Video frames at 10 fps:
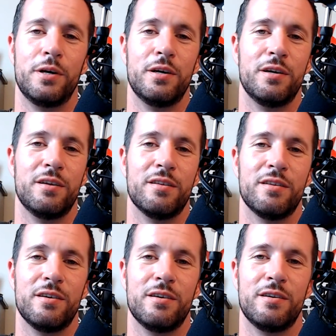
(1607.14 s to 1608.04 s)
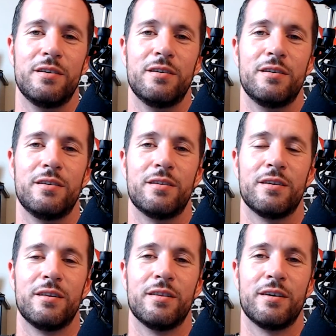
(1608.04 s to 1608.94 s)
be
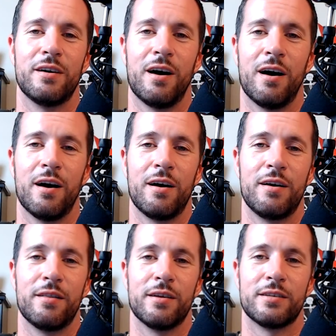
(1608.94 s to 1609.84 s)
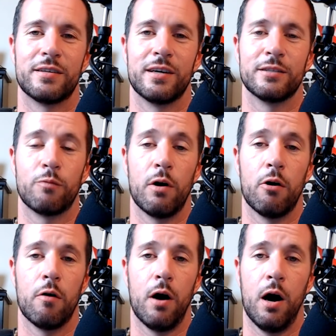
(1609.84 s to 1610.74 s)
the guy that says,
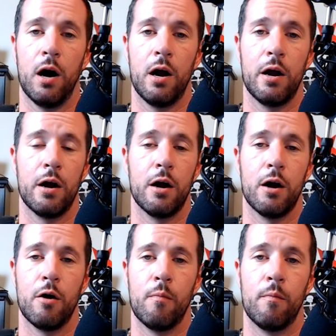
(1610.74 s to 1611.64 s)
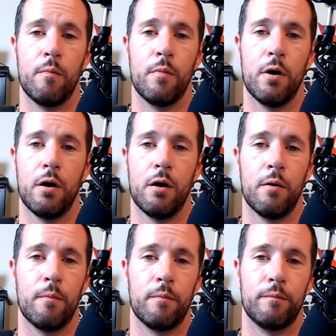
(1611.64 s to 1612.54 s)
well, I
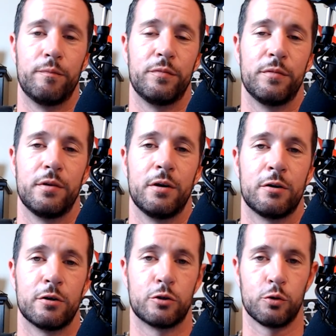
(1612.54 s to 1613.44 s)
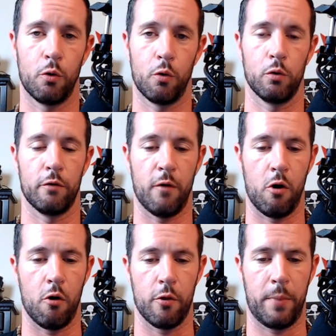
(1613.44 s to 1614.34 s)
am in control of
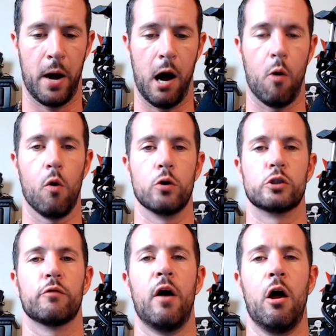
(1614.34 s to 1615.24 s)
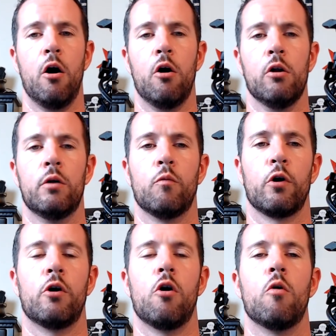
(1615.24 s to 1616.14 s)
all the powers of hell,
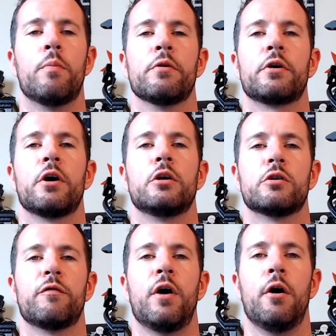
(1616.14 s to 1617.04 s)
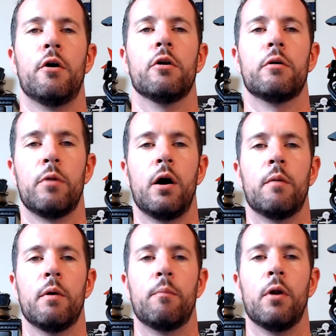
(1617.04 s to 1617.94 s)
and we're gonna open the gates of hell, and
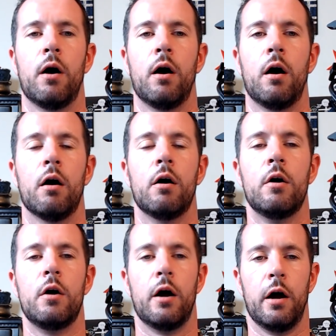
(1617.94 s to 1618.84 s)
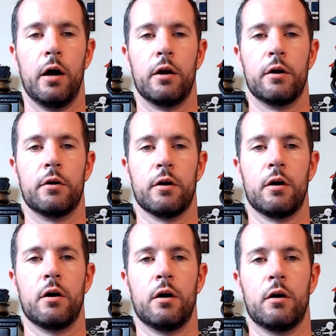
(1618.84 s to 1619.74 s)
blah blah blah, and